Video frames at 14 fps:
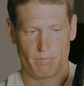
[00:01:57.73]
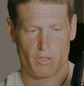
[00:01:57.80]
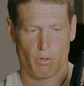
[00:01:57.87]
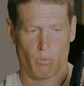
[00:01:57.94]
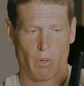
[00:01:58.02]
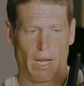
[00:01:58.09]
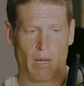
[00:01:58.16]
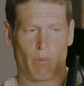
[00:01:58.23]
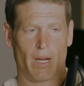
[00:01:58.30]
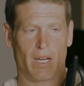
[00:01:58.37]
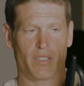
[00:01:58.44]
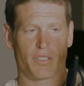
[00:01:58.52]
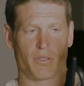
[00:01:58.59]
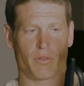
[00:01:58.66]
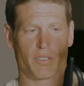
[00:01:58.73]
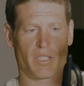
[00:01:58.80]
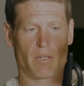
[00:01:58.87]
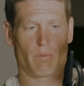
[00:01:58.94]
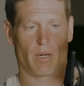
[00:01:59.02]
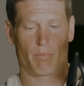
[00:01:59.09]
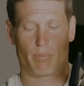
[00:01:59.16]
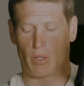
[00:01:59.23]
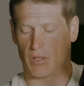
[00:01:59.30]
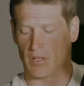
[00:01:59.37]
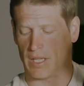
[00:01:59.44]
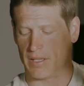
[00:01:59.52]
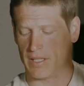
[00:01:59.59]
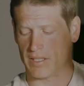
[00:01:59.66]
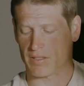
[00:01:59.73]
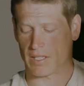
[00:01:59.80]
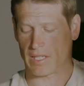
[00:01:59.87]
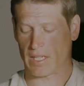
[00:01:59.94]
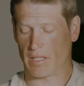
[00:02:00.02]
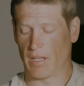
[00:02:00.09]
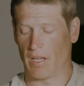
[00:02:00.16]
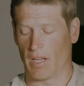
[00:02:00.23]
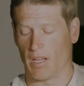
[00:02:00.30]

So what I wanna do is I wanna pull on this line,